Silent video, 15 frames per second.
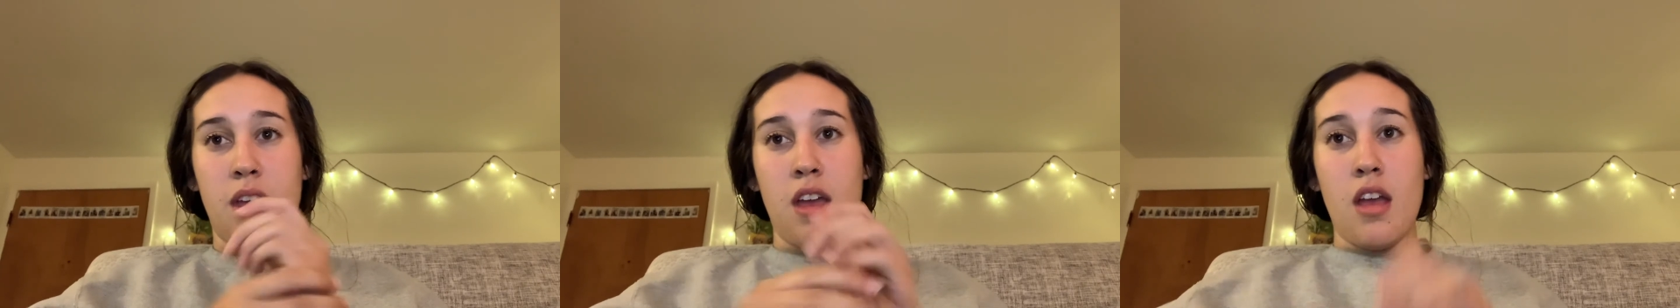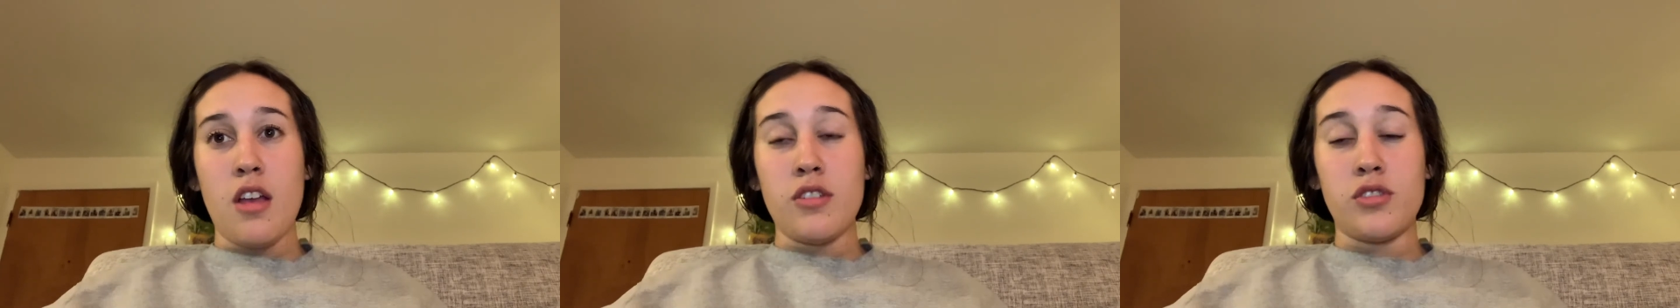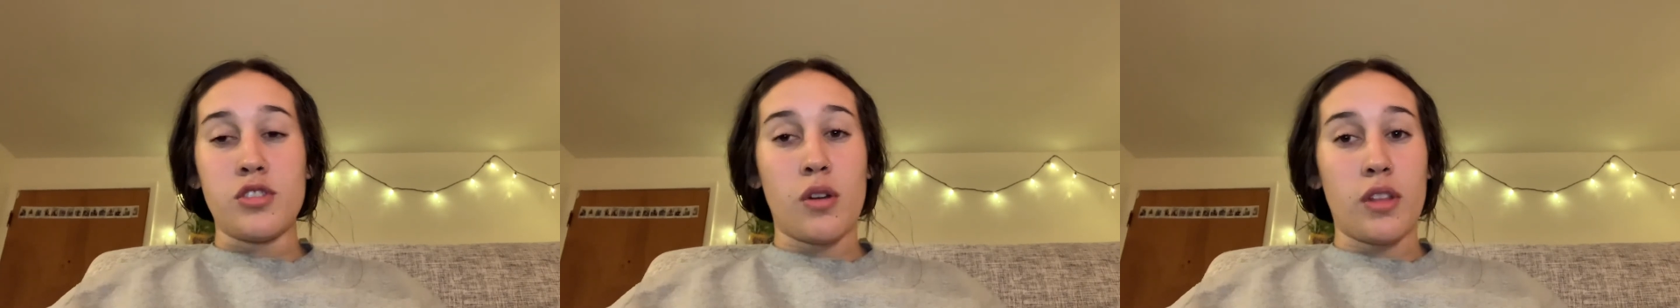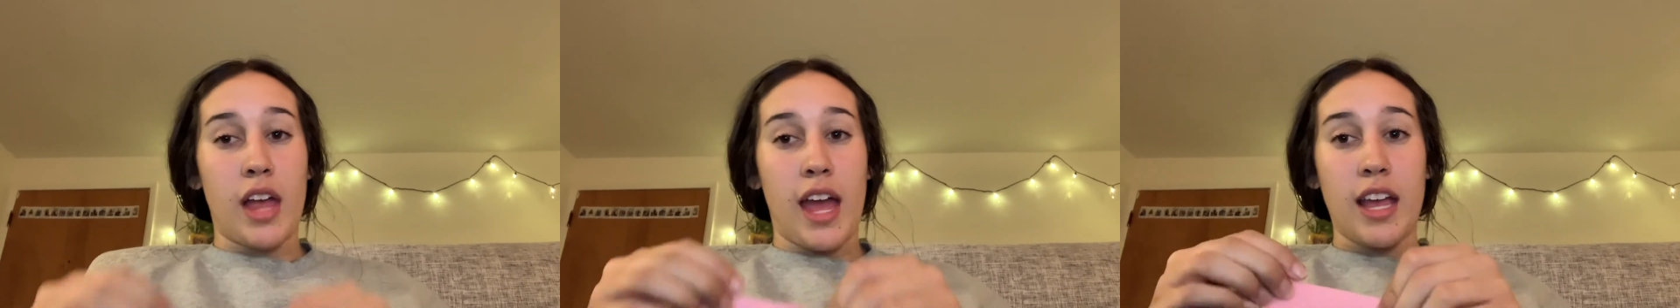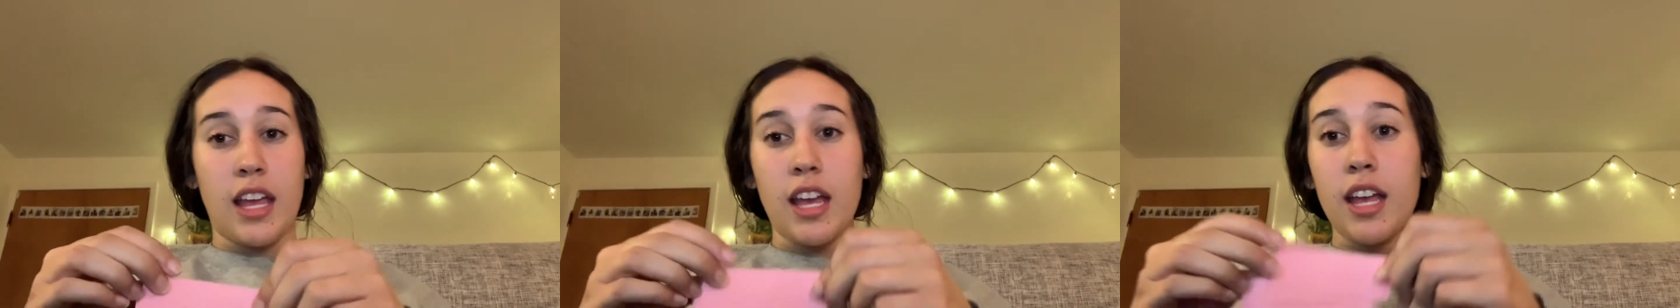So
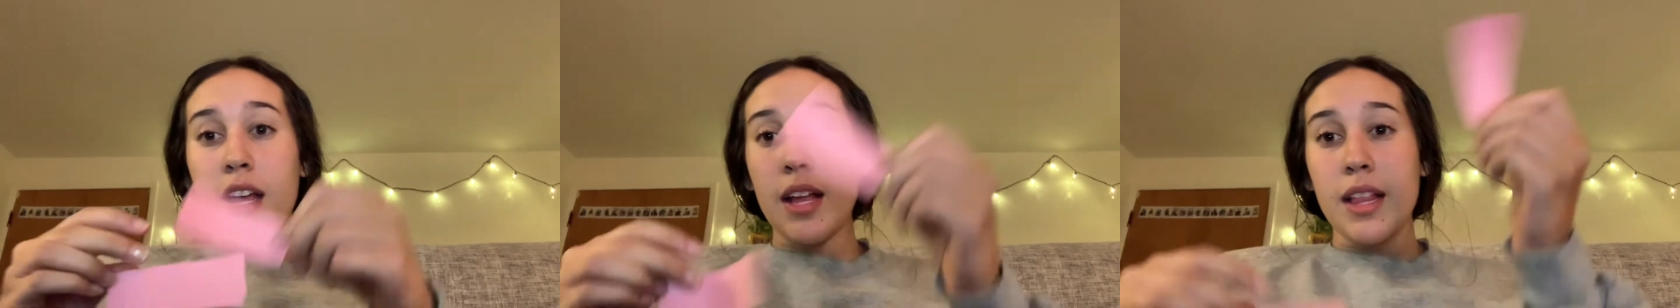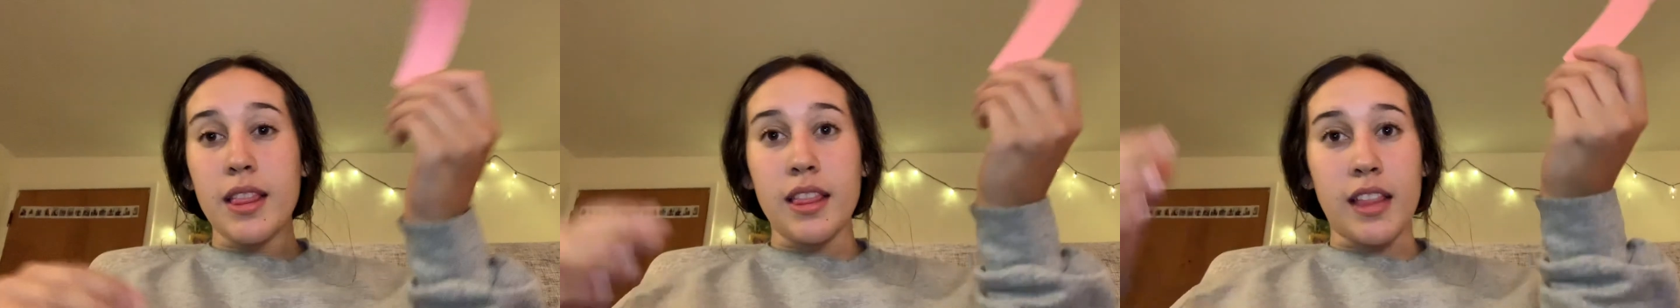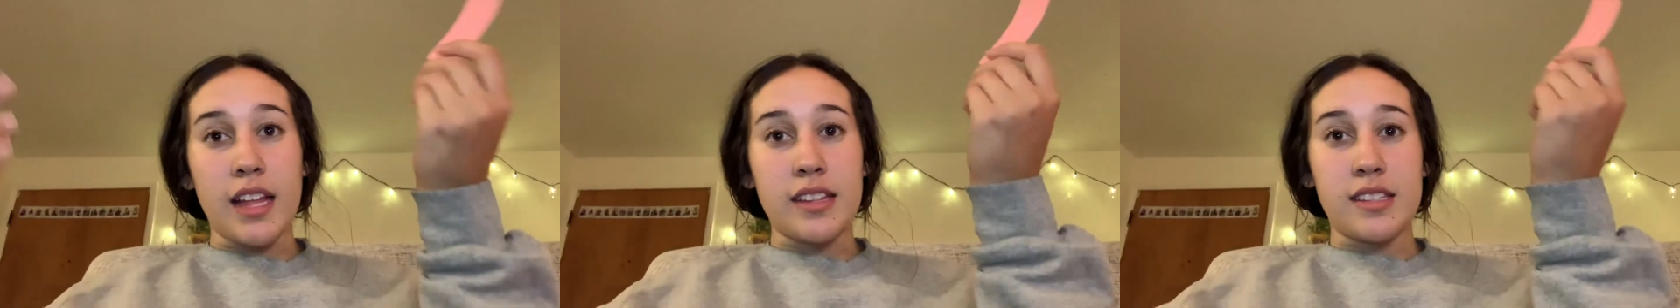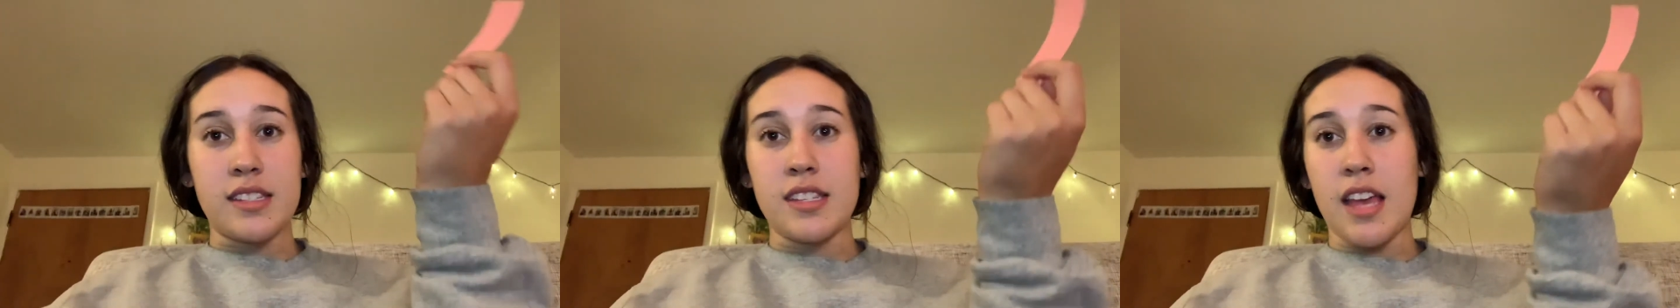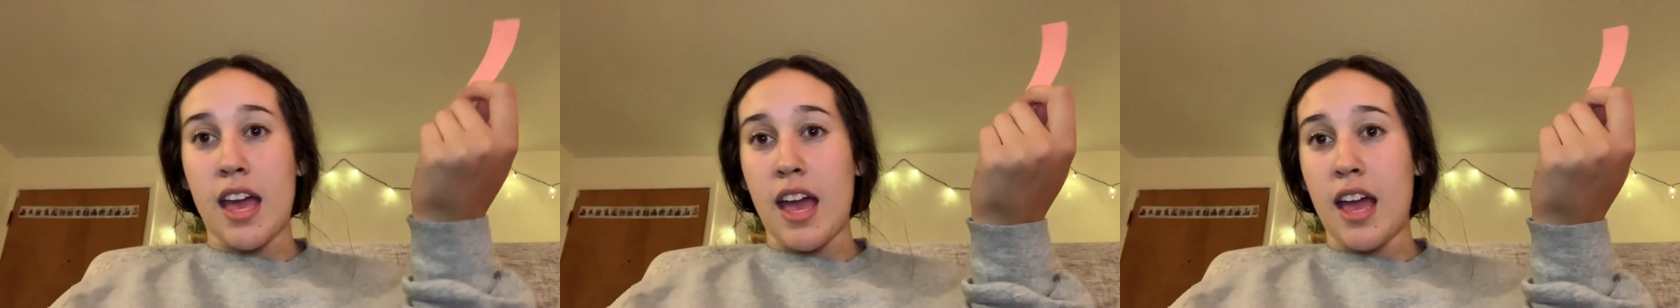like, let's
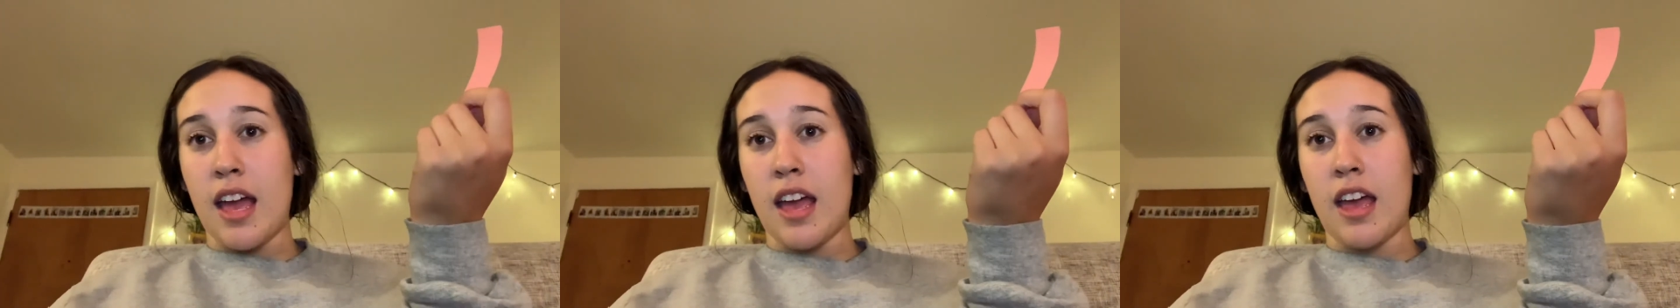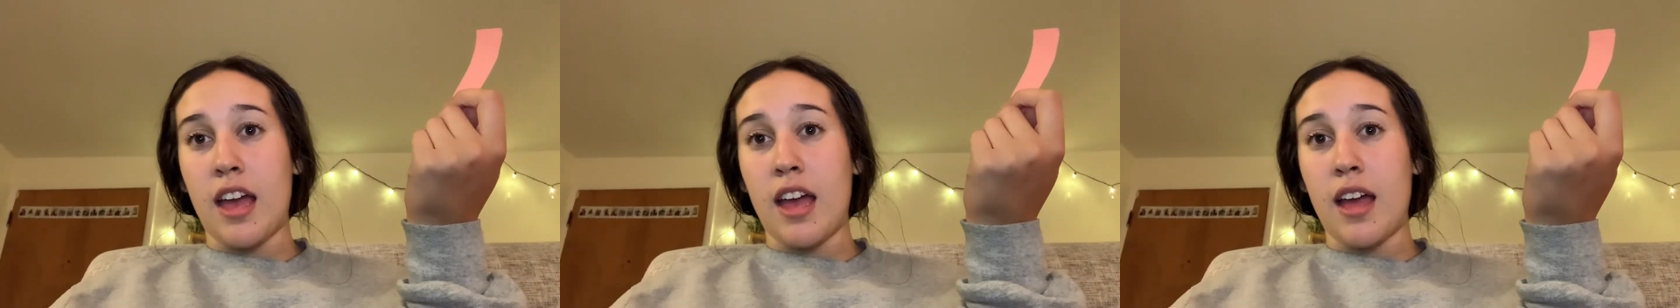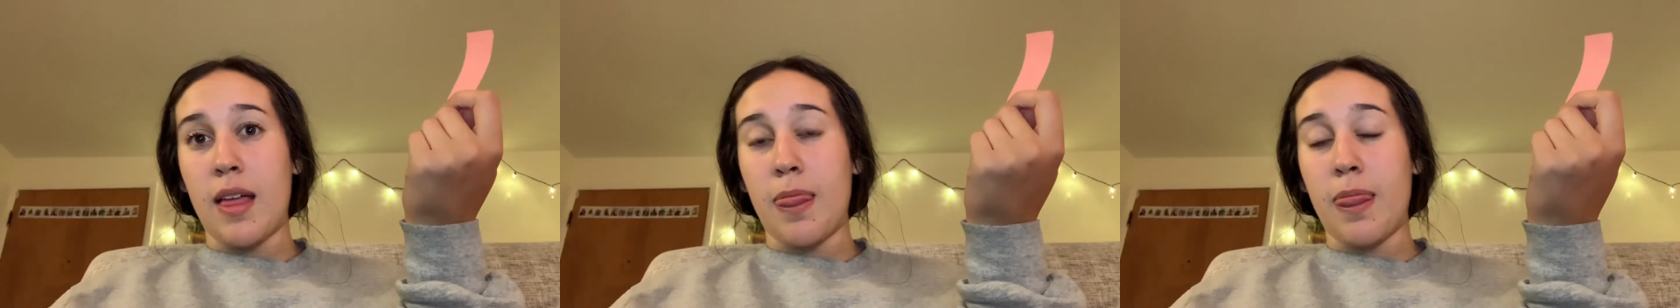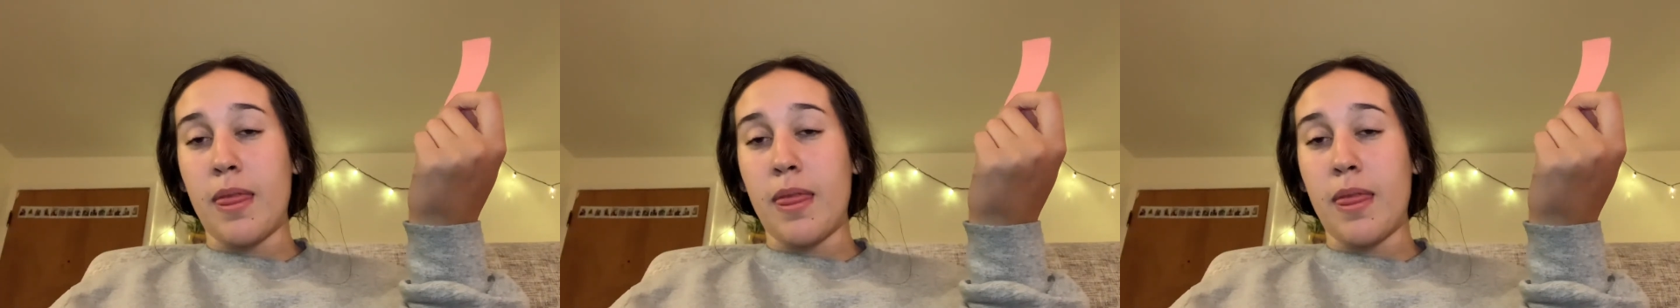say